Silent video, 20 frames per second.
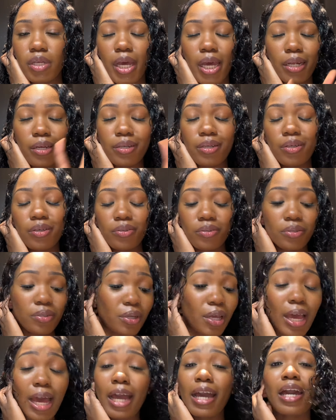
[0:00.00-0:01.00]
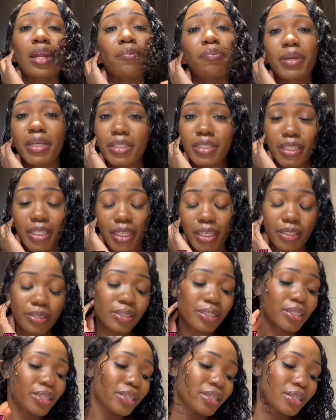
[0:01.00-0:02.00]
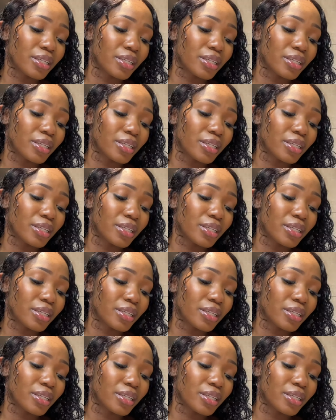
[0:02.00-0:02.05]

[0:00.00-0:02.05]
I don't know. I got a pixie cut.